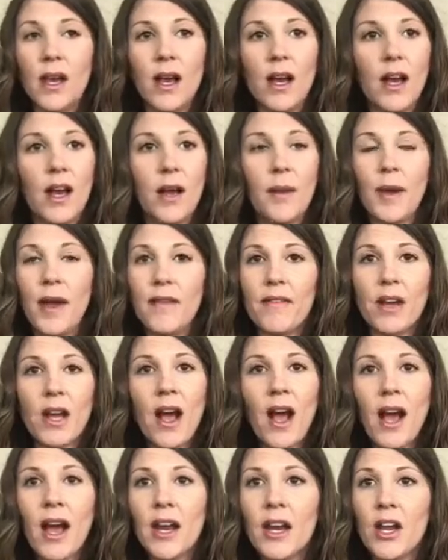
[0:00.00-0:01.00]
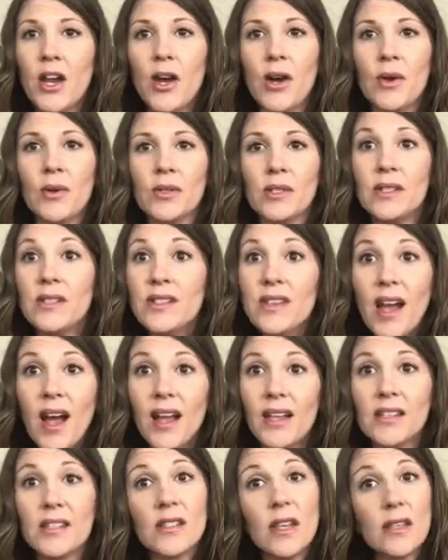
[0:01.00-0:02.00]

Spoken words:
avocados, nuts.